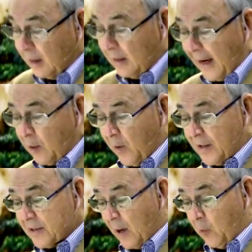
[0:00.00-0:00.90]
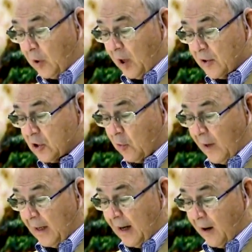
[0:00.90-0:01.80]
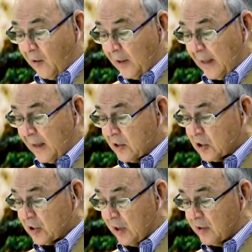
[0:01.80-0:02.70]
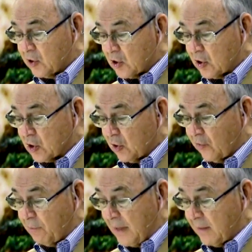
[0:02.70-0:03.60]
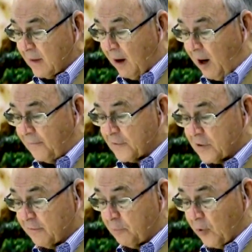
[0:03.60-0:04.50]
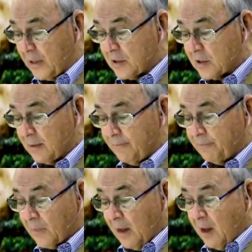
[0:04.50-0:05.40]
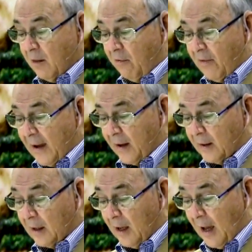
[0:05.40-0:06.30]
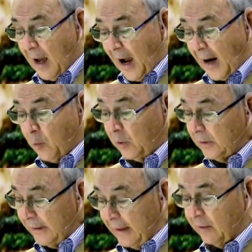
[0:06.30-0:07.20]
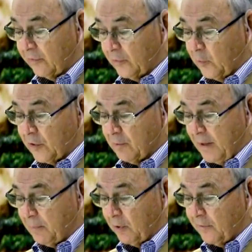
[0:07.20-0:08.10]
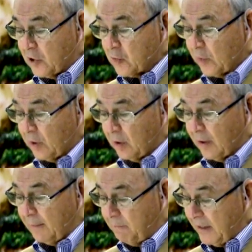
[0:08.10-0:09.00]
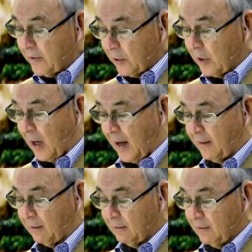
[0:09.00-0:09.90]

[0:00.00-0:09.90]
Likewise, I will consecrate Aaron and his sons to serve me in the office of priest. Then I will live with the people of Israel and be their God.